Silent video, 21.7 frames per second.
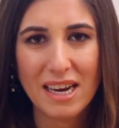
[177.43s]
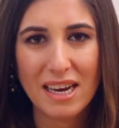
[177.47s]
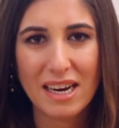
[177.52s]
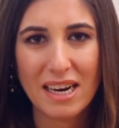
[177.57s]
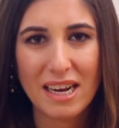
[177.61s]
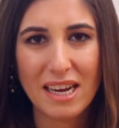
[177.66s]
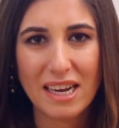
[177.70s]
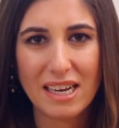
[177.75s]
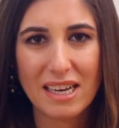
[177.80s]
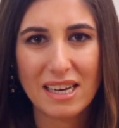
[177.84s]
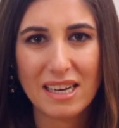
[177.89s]
And
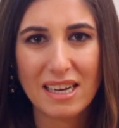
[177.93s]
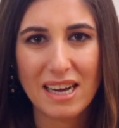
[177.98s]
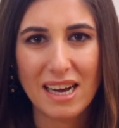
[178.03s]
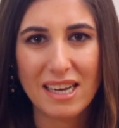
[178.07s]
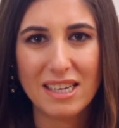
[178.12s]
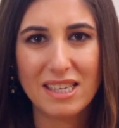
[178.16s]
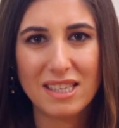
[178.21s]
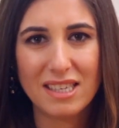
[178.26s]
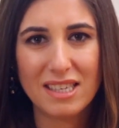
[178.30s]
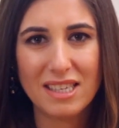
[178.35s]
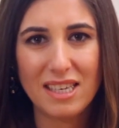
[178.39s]
I
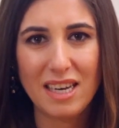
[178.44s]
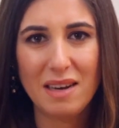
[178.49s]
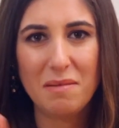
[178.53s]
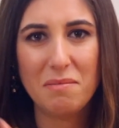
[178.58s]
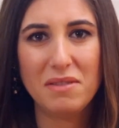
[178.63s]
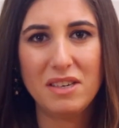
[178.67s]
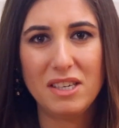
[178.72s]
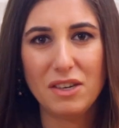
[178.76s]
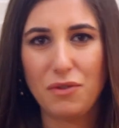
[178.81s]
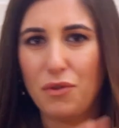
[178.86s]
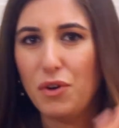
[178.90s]
had
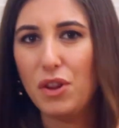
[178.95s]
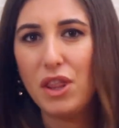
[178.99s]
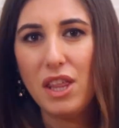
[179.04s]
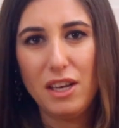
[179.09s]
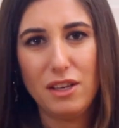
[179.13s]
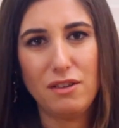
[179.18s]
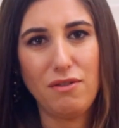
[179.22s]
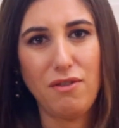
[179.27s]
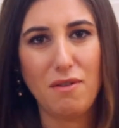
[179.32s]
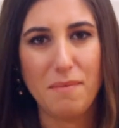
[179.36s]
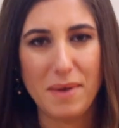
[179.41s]
seen different
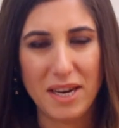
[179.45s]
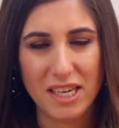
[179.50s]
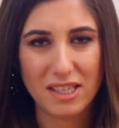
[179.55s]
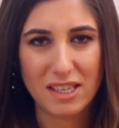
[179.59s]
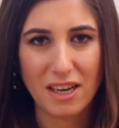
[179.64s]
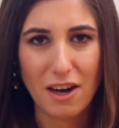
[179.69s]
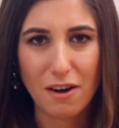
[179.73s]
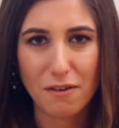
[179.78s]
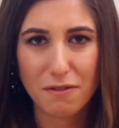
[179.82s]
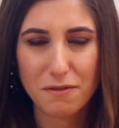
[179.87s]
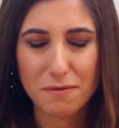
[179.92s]
things for
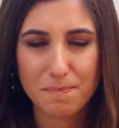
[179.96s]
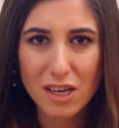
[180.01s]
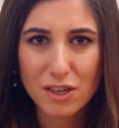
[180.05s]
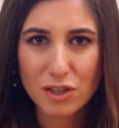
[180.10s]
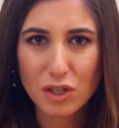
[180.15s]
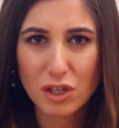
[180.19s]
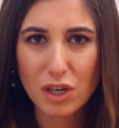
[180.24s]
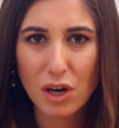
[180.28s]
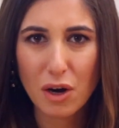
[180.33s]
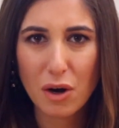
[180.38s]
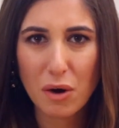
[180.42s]
myself.
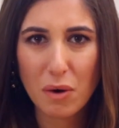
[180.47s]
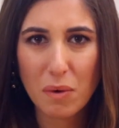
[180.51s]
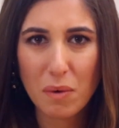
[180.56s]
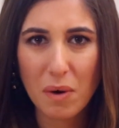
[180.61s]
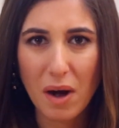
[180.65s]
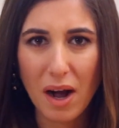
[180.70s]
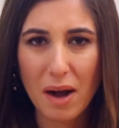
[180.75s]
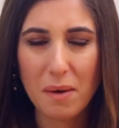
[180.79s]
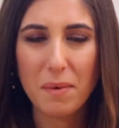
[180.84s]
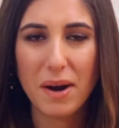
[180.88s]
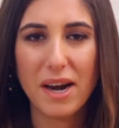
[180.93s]

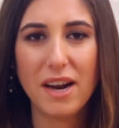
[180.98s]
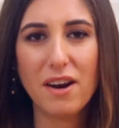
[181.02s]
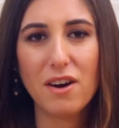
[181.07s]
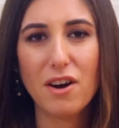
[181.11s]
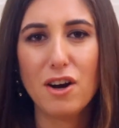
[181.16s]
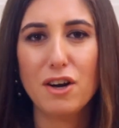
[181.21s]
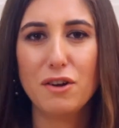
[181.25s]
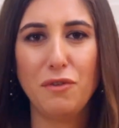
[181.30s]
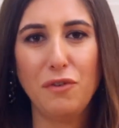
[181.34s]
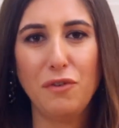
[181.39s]
So I went out on a